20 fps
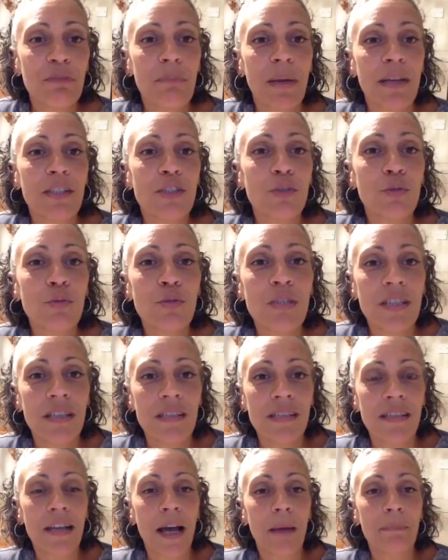with my
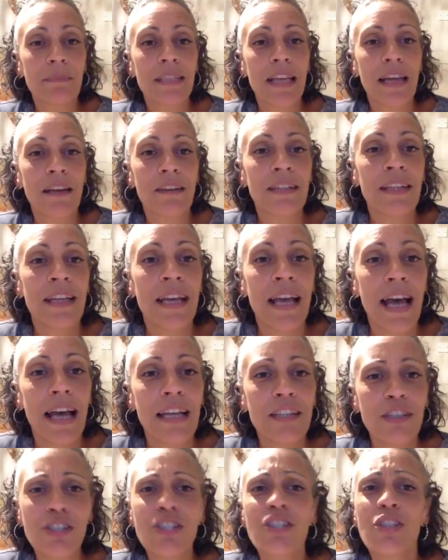daughter to come down
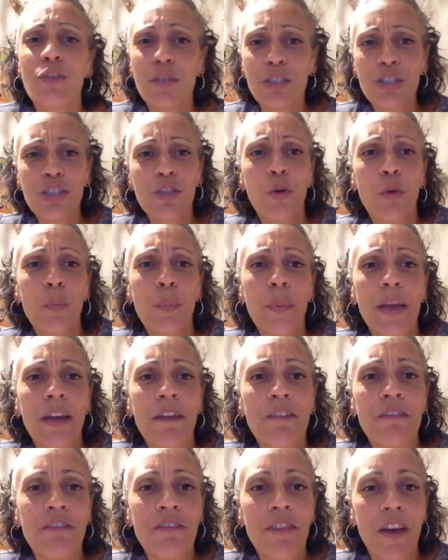and just do a short
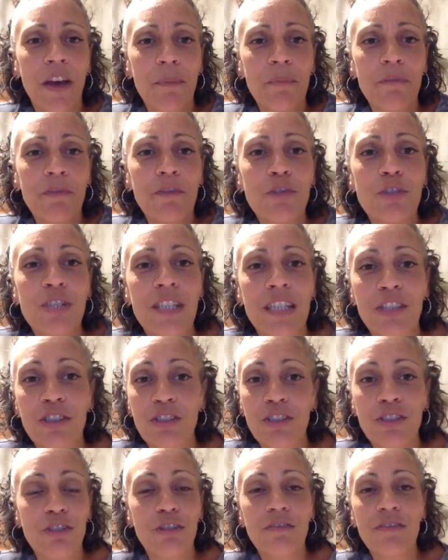bit of
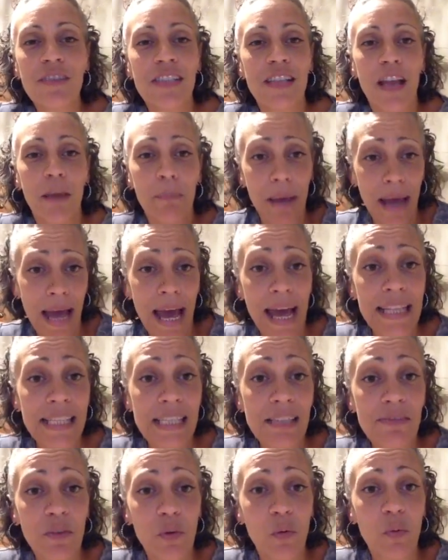footage, because obviously I had my
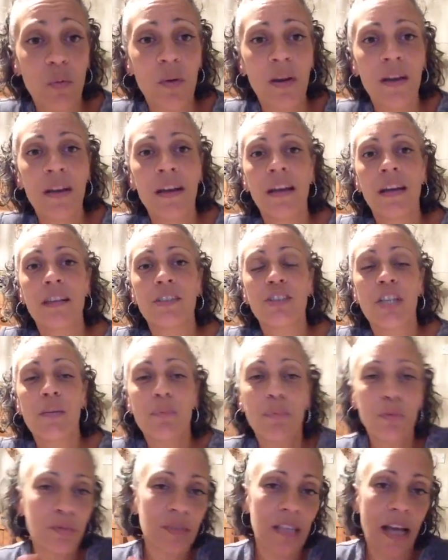hands full.
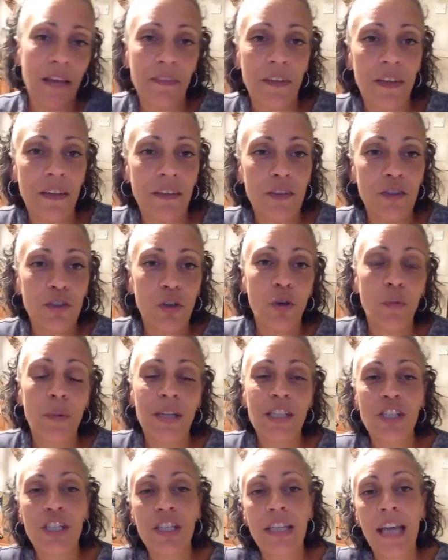She brought down the dog
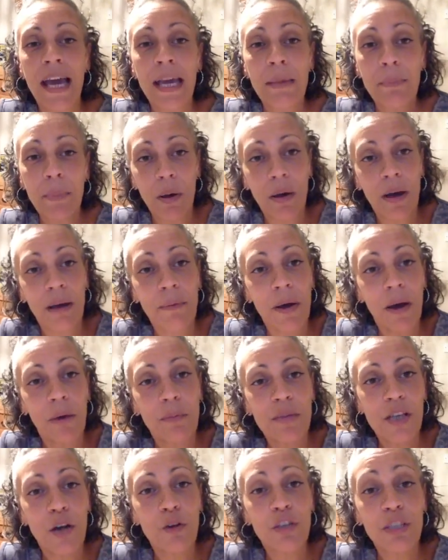when she came, but I
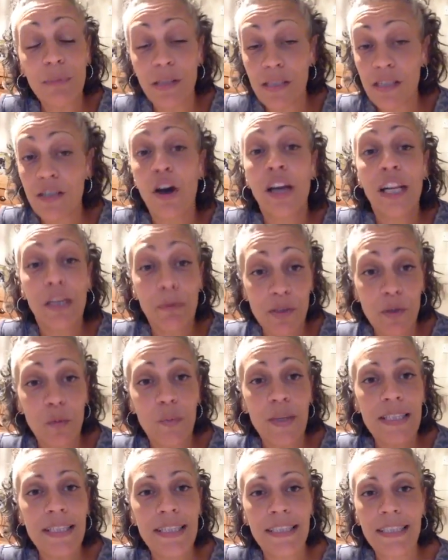was holding my sign. It was a
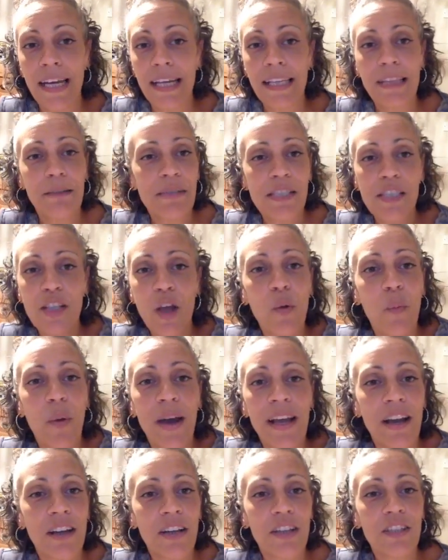windy day. There was no
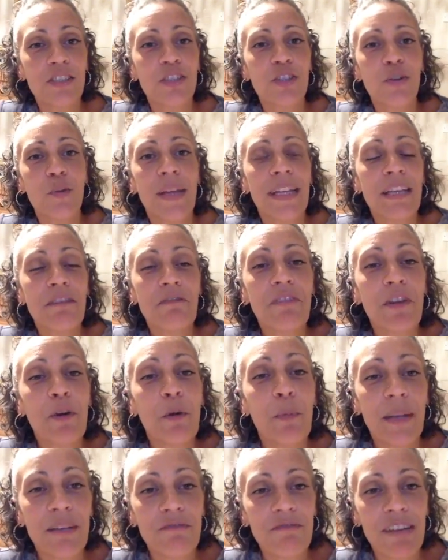way I could do any
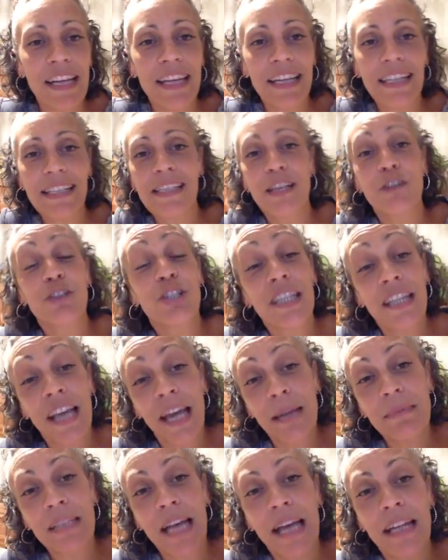filming, really. So she
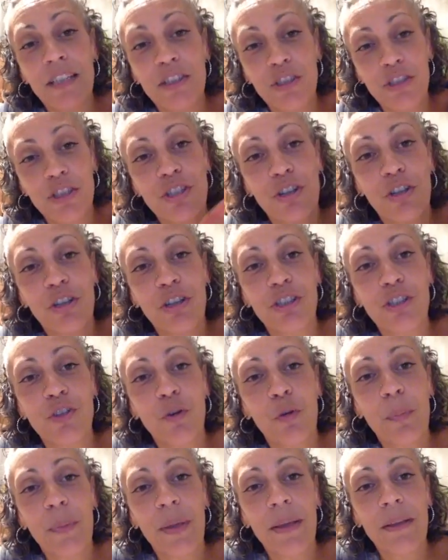came down and just took a
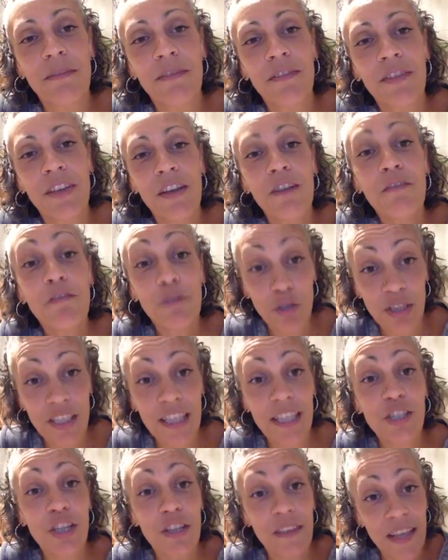short bit of
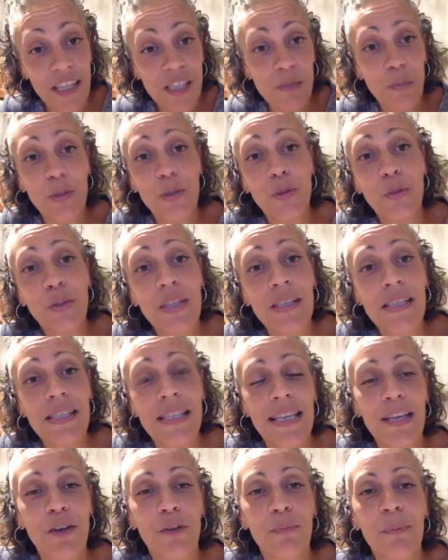footage, and that's what you can
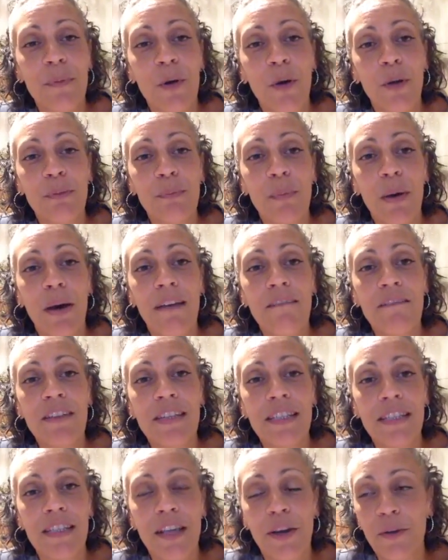see on my
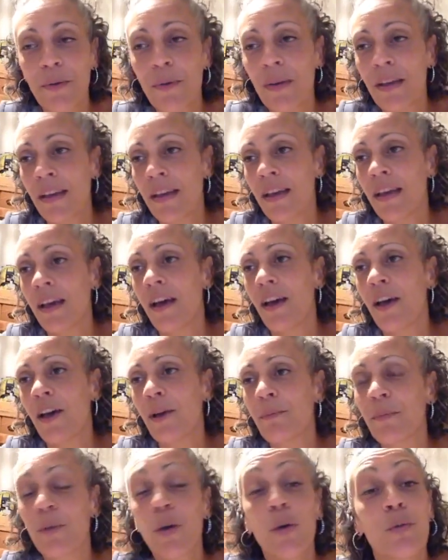video
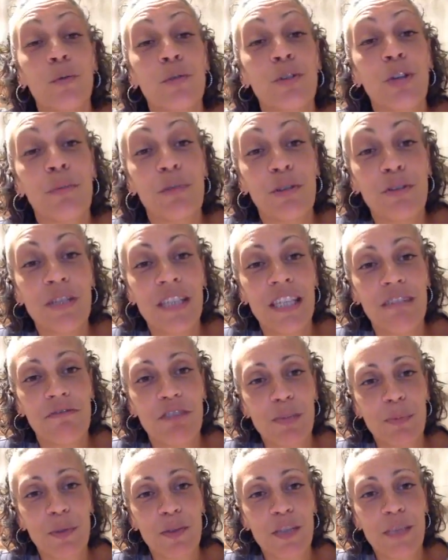called Community
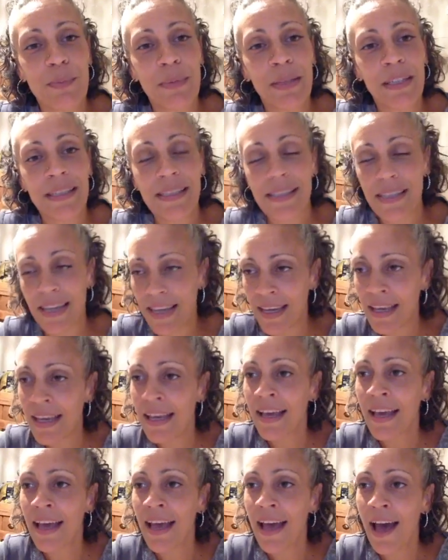Responsibility.
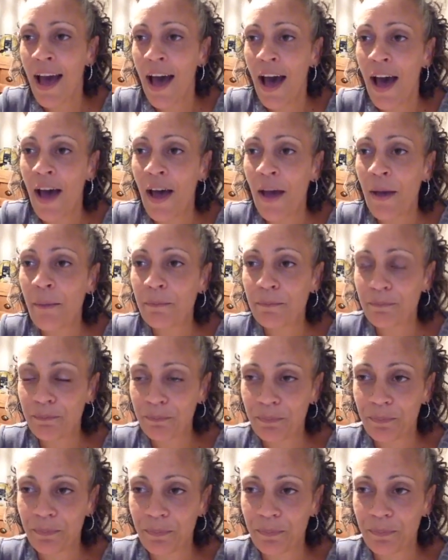And